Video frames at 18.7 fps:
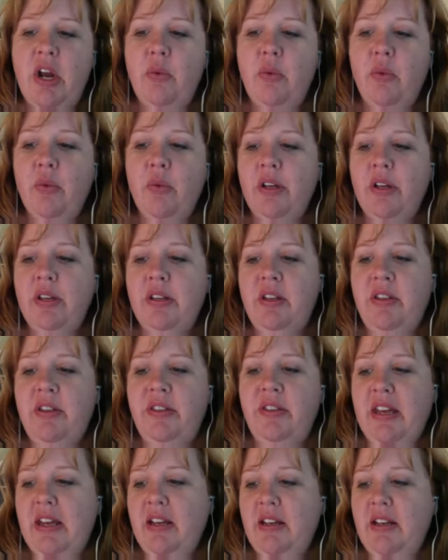One of the
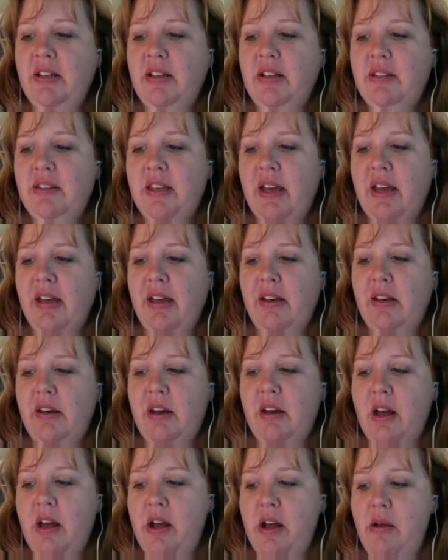things that
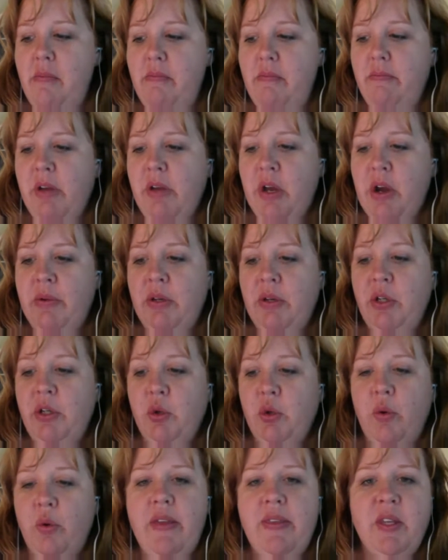I'm
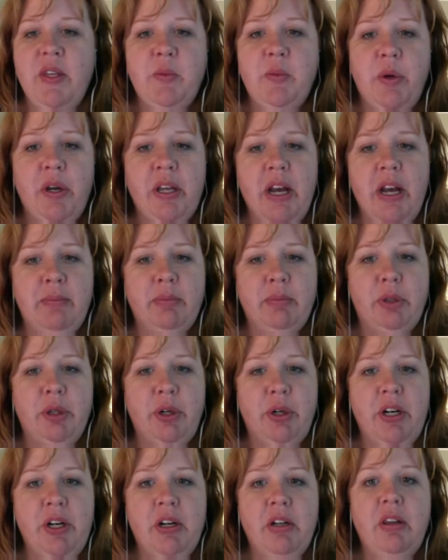enjoying this book and I'm
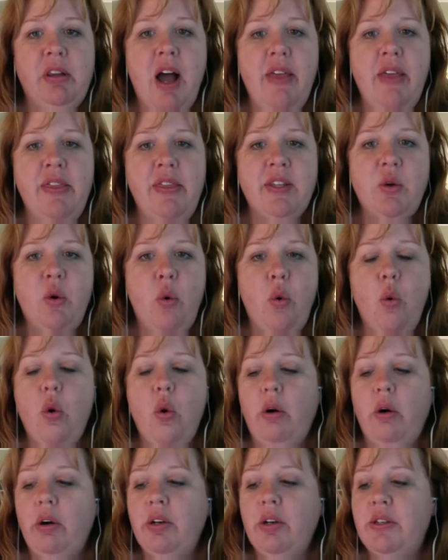learning a lot in this
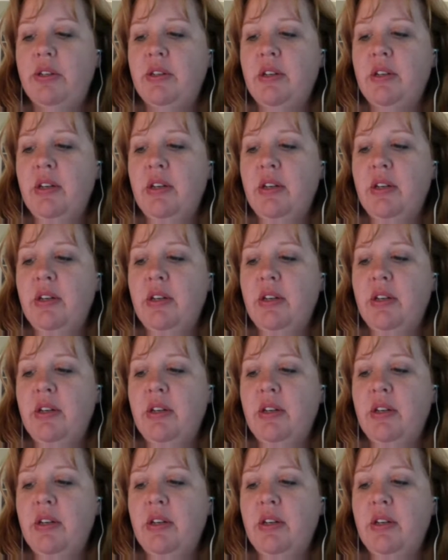course,